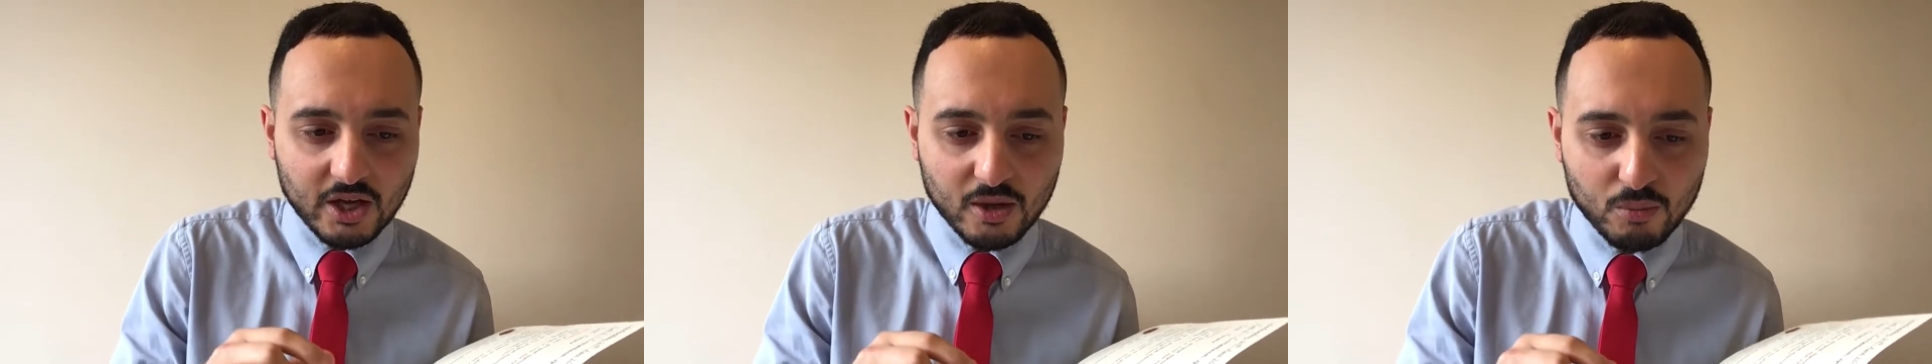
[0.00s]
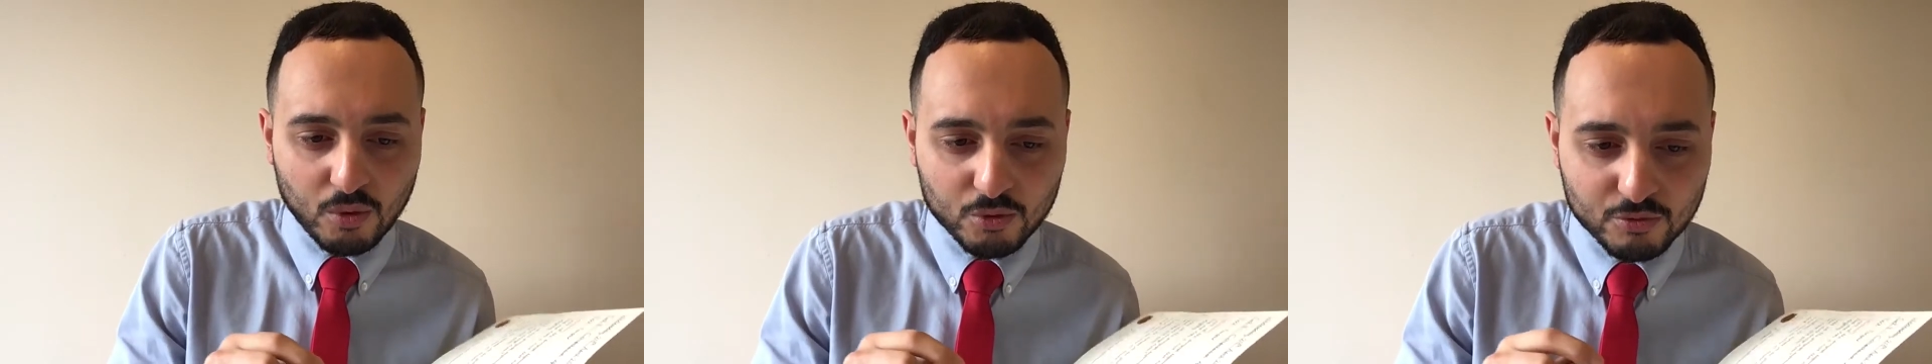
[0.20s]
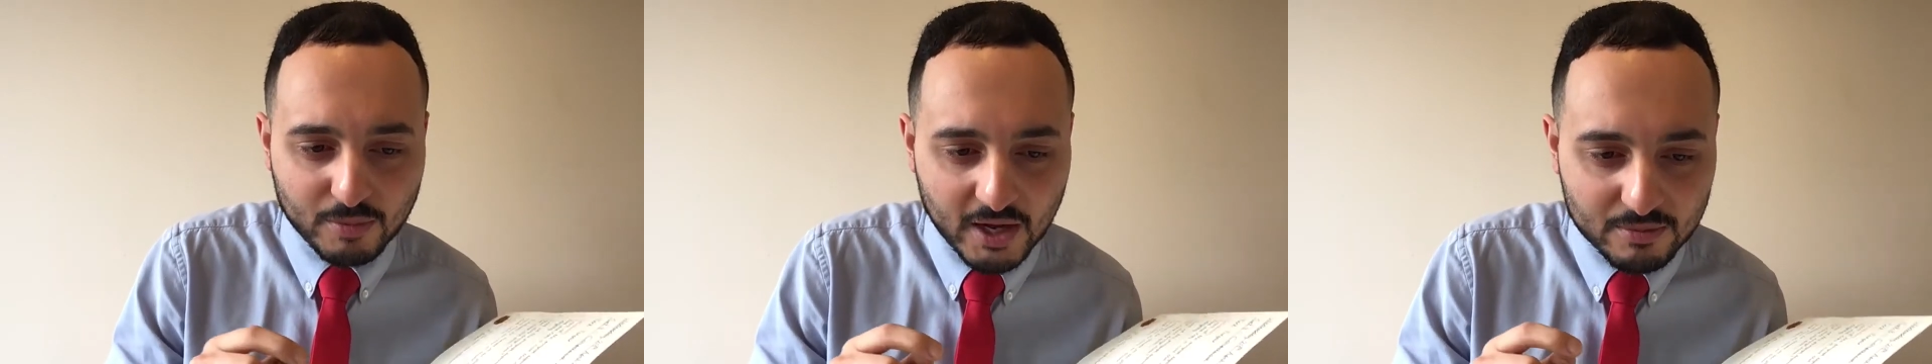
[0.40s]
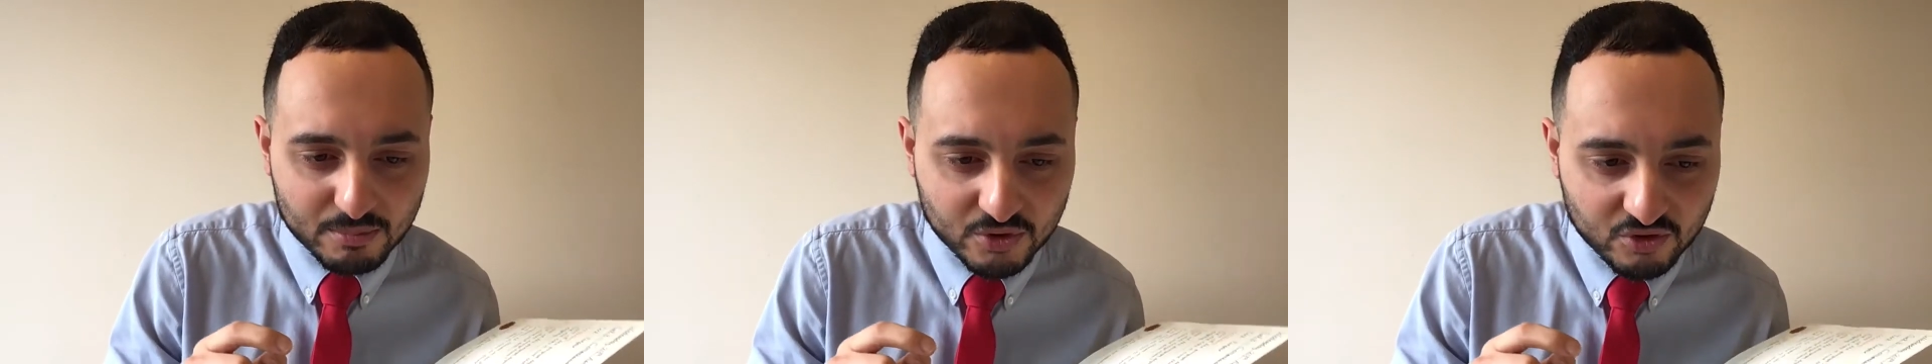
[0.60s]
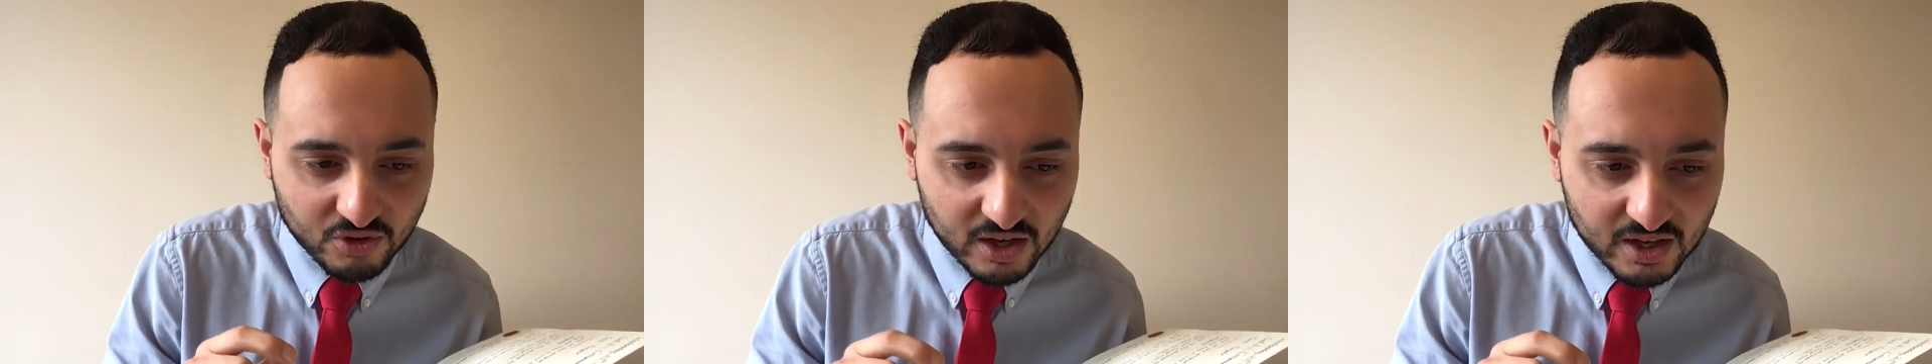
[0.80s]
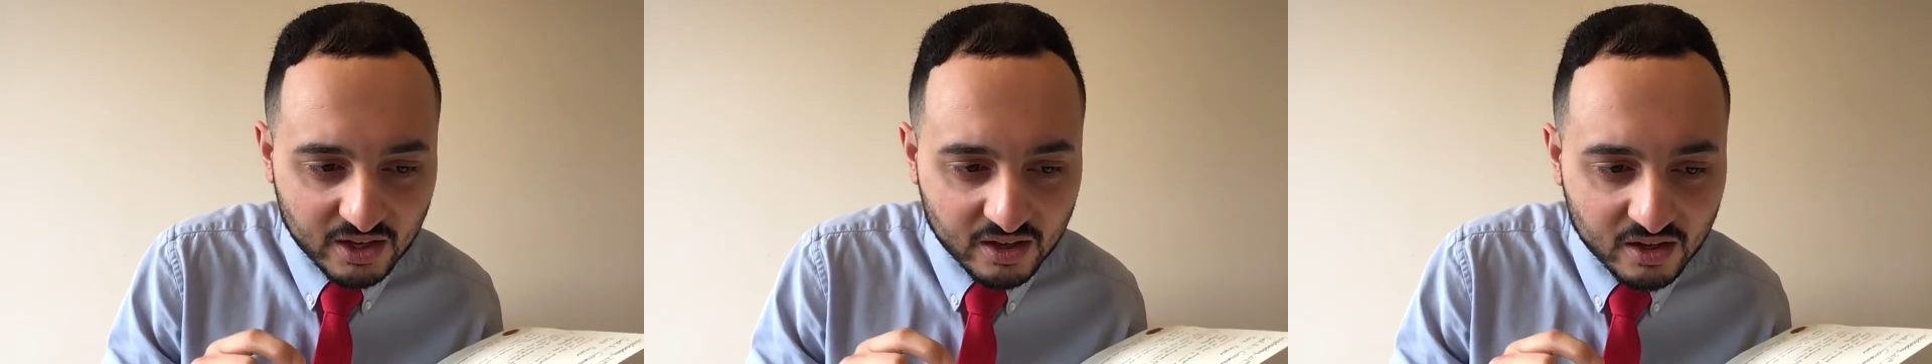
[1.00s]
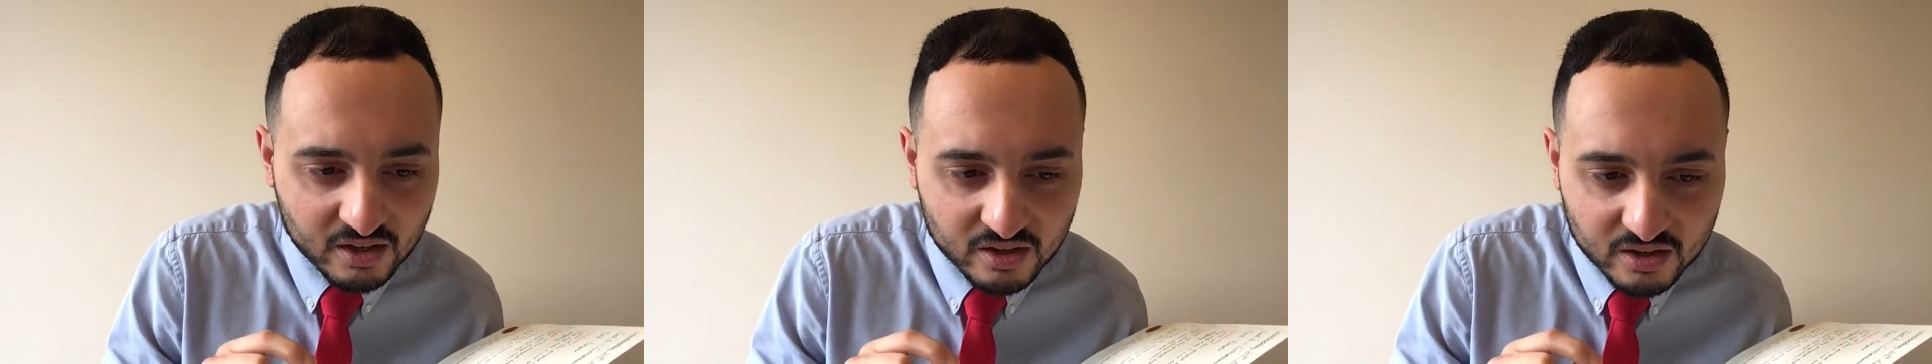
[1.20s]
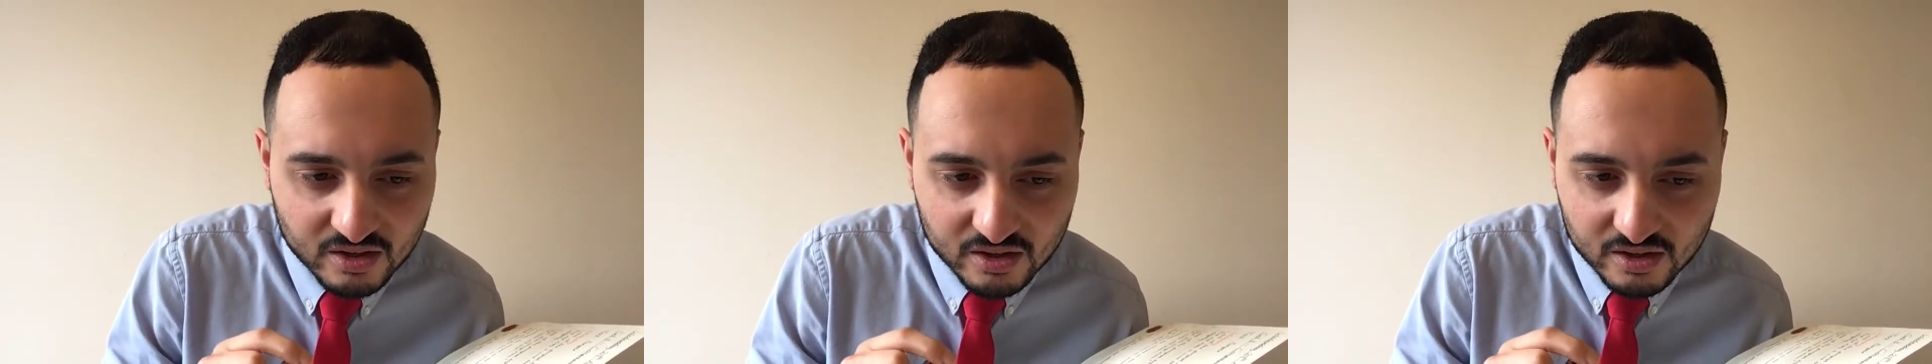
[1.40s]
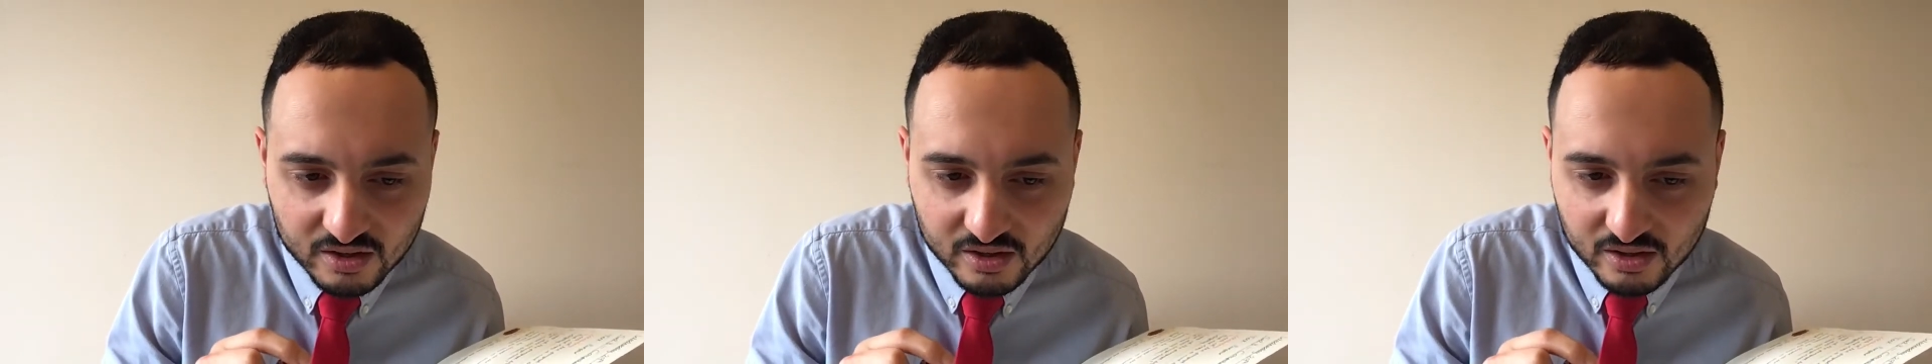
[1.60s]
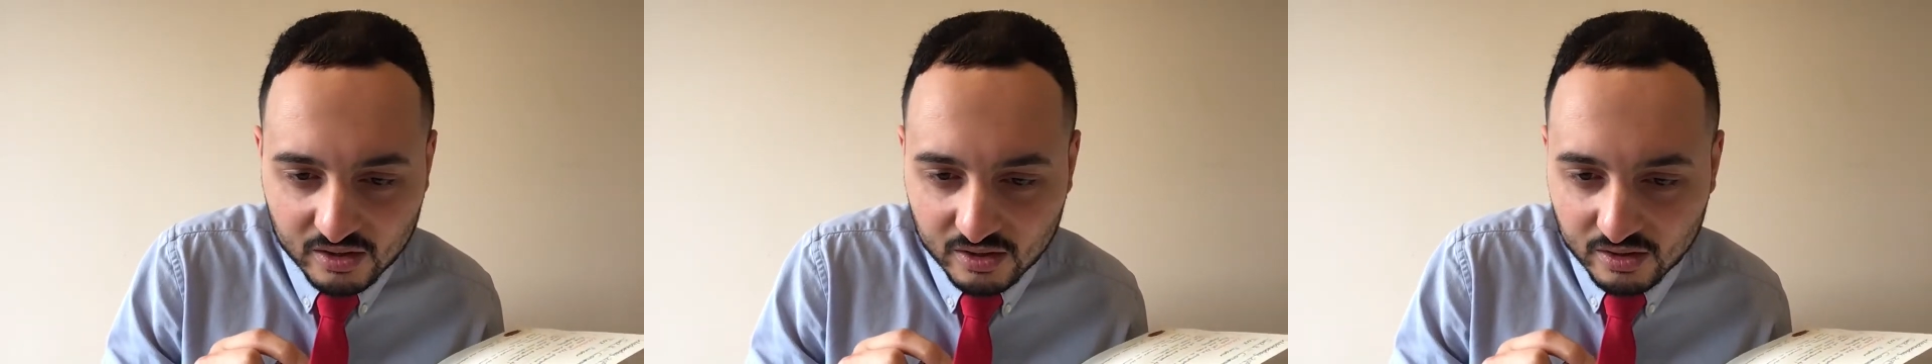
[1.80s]
what was Padma saying?
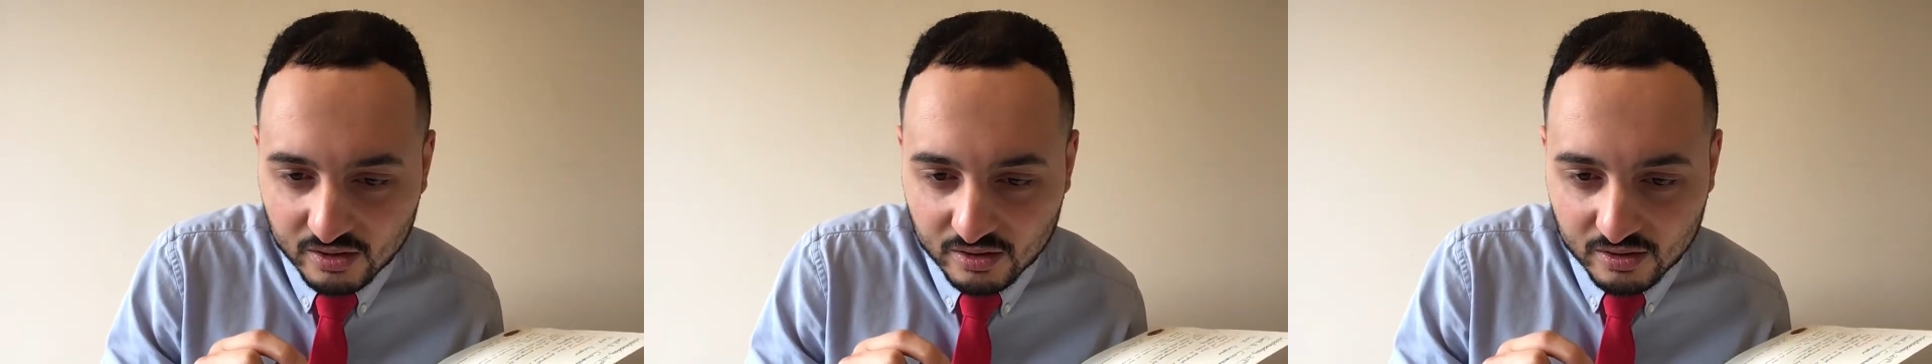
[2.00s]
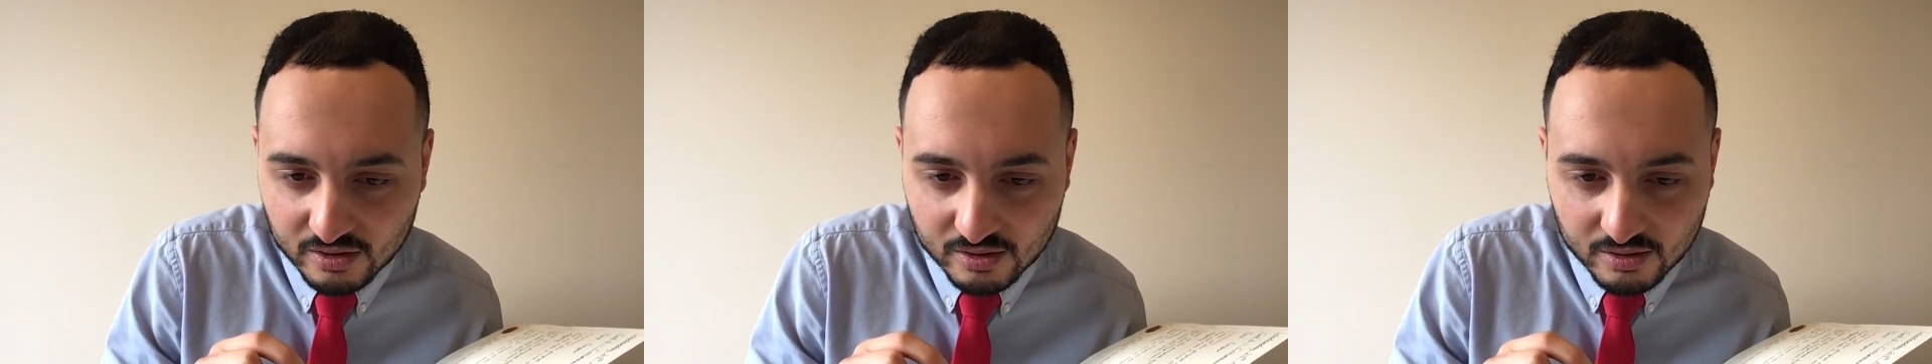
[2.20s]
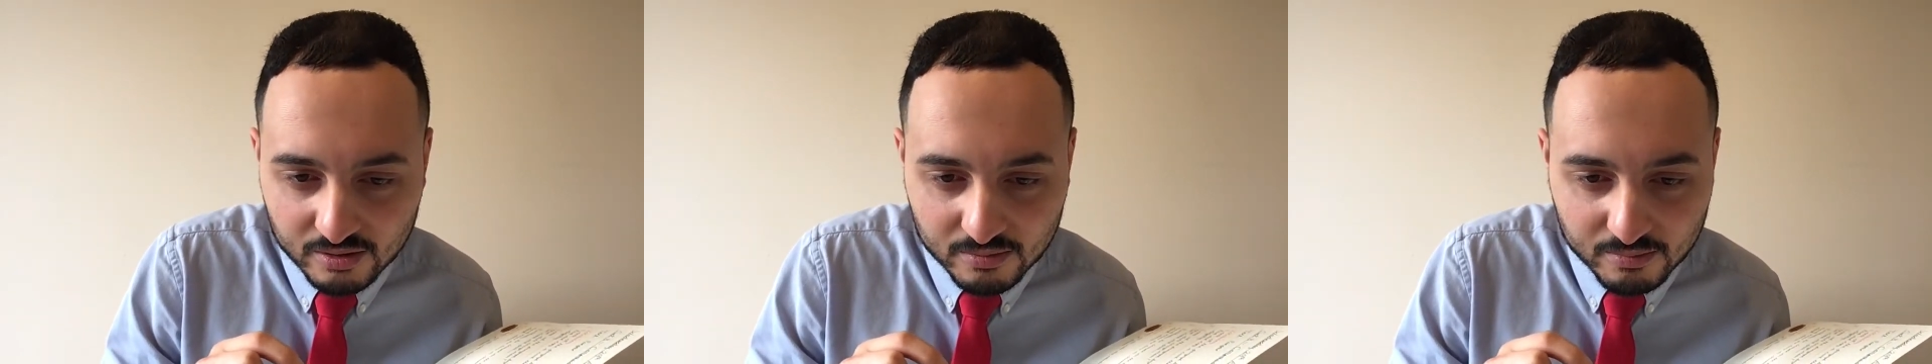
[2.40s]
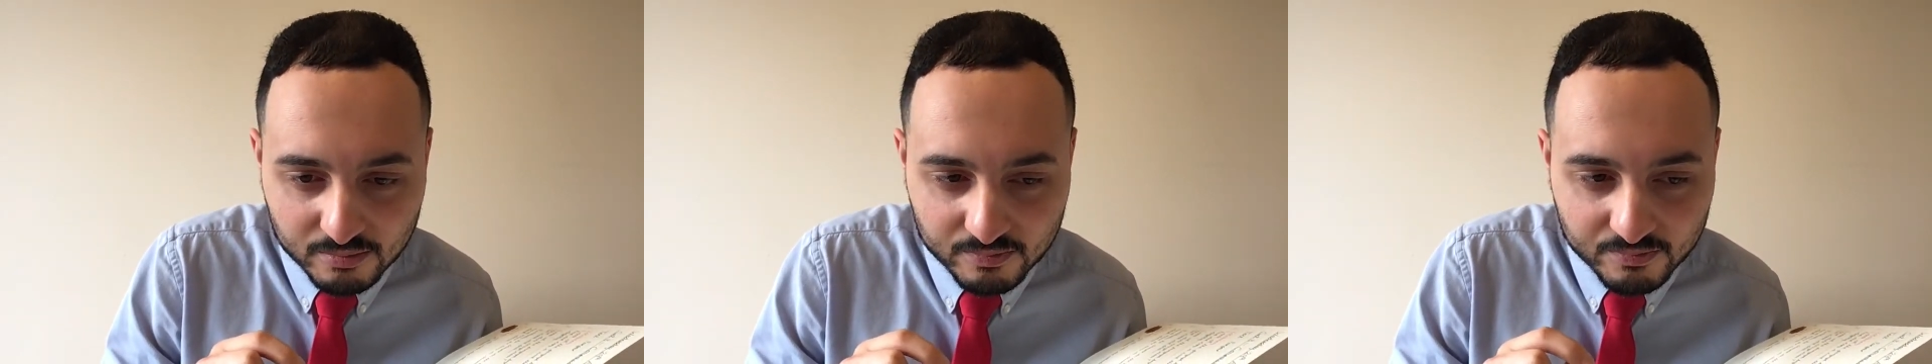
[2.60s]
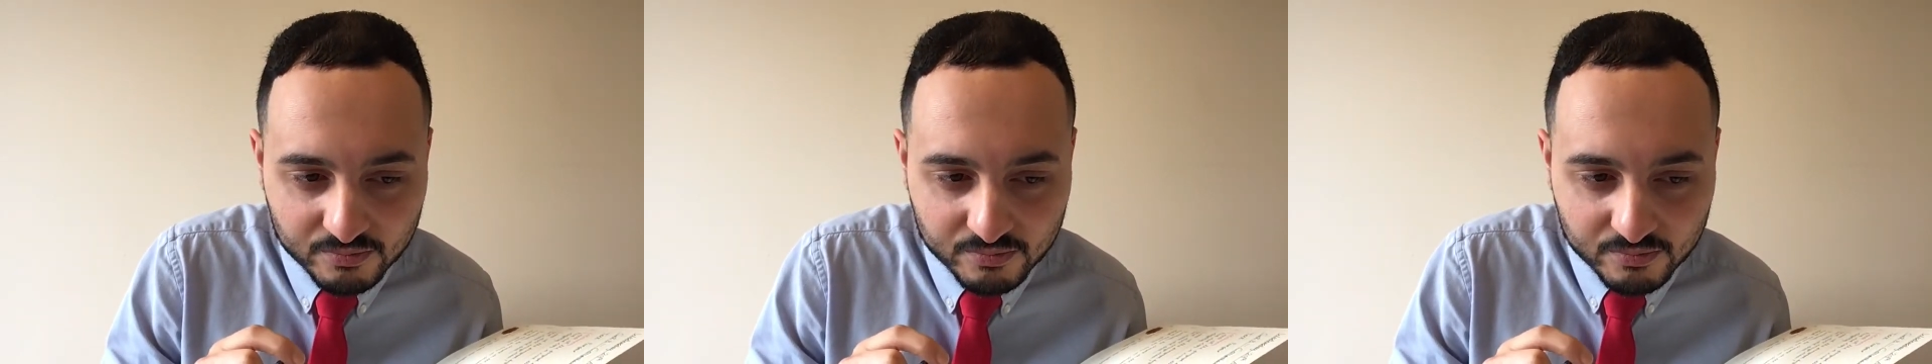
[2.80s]
Um,